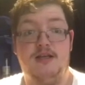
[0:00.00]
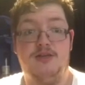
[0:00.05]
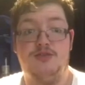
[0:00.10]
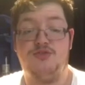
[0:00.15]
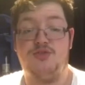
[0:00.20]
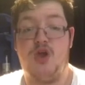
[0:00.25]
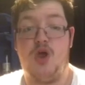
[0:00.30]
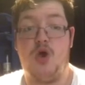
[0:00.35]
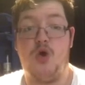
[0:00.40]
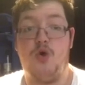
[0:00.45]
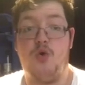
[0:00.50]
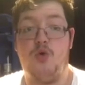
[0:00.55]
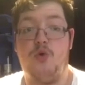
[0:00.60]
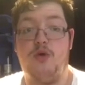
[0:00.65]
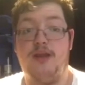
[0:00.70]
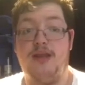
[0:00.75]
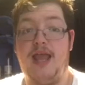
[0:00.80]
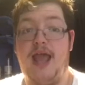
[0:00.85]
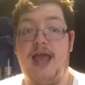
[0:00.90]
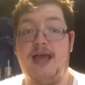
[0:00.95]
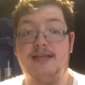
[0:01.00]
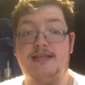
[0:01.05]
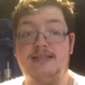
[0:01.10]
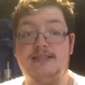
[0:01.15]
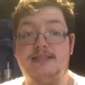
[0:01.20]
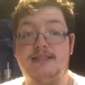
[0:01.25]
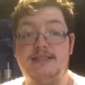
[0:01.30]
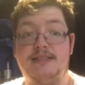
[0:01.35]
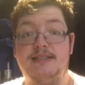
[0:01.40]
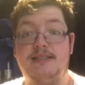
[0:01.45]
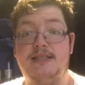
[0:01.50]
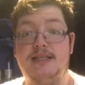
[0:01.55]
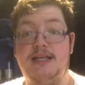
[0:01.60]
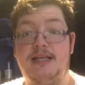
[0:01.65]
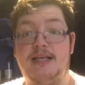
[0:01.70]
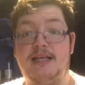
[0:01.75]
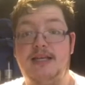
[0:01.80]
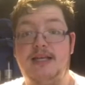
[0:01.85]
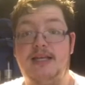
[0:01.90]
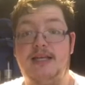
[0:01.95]
So, yes,
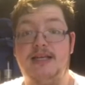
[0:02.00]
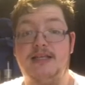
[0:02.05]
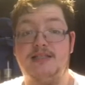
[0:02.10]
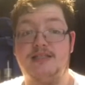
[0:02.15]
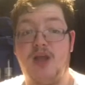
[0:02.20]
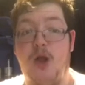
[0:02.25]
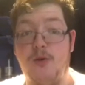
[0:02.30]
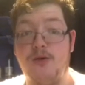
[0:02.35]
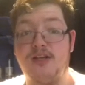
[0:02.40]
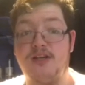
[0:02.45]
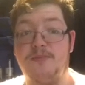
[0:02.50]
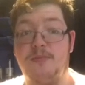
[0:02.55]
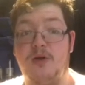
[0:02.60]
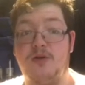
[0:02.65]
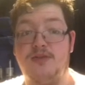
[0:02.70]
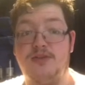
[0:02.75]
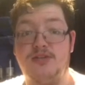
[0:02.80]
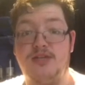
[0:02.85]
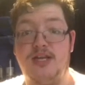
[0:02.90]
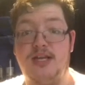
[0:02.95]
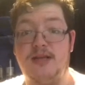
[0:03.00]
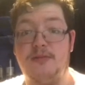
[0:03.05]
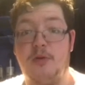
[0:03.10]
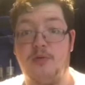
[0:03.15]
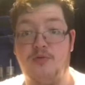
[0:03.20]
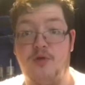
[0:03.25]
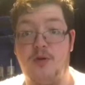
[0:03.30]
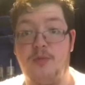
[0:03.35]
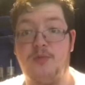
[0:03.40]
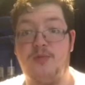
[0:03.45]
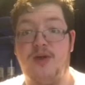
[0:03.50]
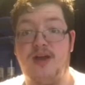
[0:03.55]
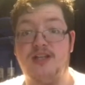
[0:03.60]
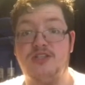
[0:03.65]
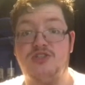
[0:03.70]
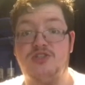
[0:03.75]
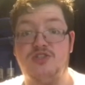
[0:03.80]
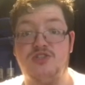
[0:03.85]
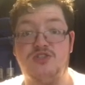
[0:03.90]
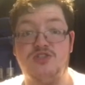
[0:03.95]
he is going to be on the team. Roman
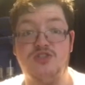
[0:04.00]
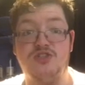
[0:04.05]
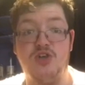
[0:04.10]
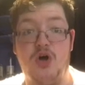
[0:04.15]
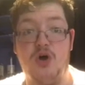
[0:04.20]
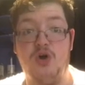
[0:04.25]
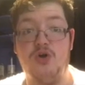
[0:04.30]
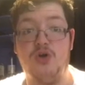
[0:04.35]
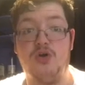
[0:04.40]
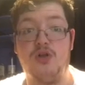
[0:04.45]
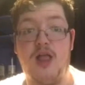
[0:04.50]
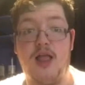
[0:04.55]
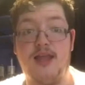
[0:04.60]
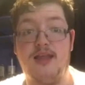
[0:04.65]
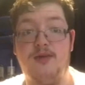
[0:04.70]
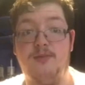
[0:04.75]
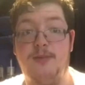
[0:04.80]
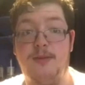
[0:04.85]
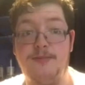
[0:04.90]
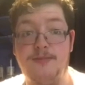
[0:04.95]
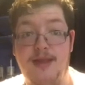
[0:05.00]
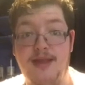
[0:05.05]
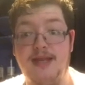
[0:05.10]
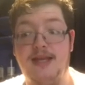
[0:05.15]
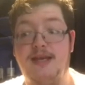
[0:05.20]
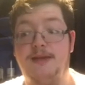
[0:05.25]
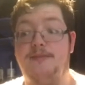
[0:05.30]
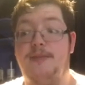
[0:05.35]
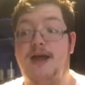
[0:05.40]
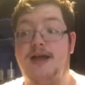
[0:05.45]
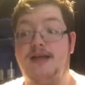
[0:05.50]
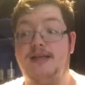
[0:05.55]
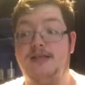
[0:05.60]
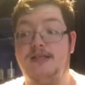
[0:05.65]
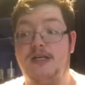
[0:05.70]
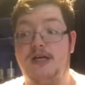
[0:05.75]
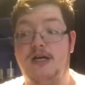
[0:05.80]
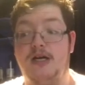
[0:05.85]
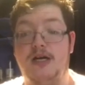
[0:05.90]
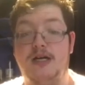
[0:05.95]
Reigns does not look like he'll be making it back
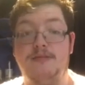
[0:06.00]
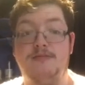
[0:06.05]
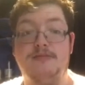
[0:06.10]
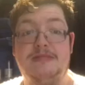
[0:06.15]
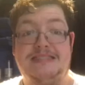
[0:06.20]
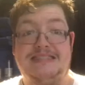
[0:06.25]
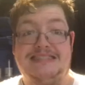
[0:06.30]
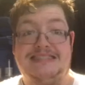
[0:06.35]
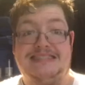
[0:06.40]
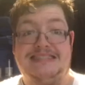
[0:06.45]
in time.